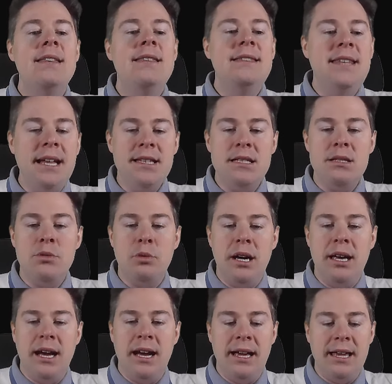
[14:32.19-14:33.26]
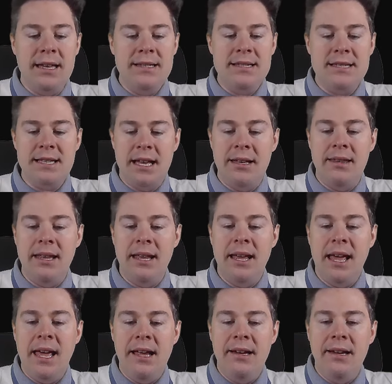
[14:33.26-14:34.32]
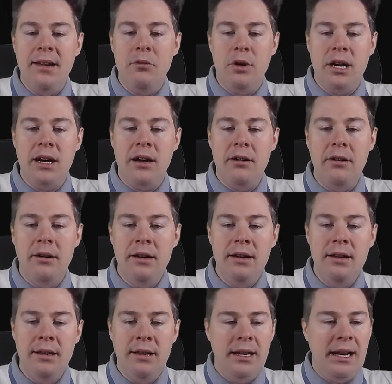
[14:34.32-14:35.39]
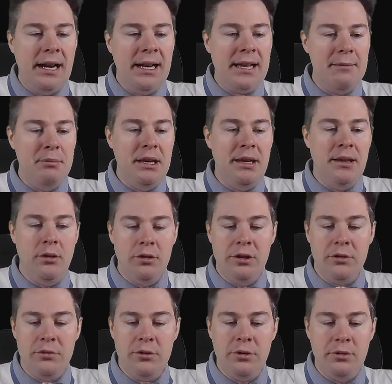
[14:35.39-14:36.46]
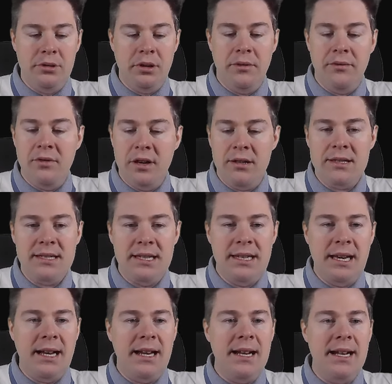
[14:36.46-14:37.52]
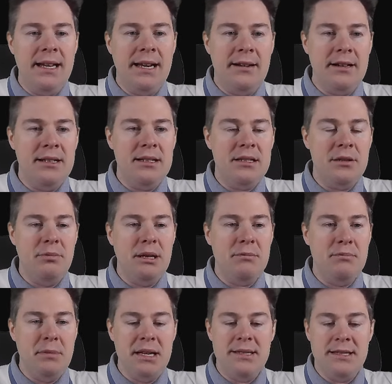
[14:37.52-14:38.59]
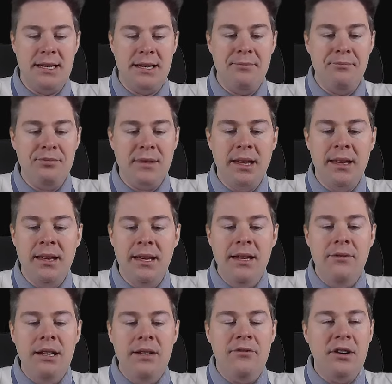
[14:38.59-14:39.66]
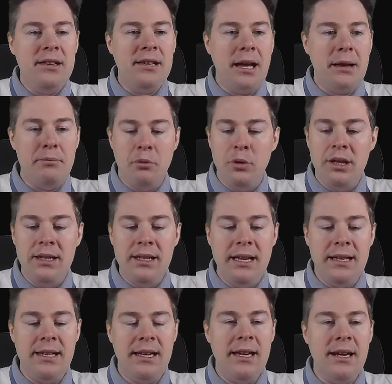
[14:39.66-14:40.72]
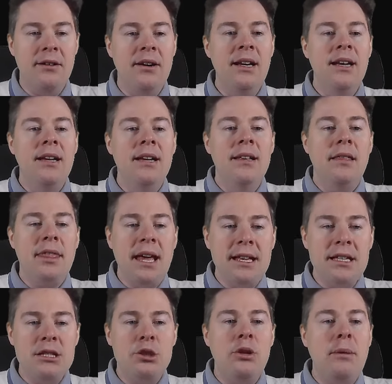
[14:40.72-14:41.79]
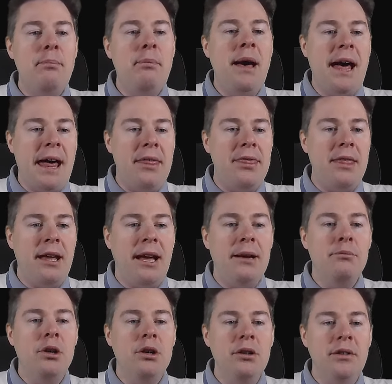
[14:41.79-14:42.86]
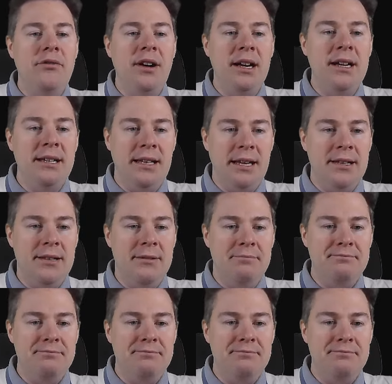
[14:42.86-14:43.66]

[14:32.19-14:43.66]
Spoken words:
That's why I can stand anywhere. I can be on the root of C. I clear it, it's a bit messy. Even if I type winget here, thanks to the path, I'm going to find it.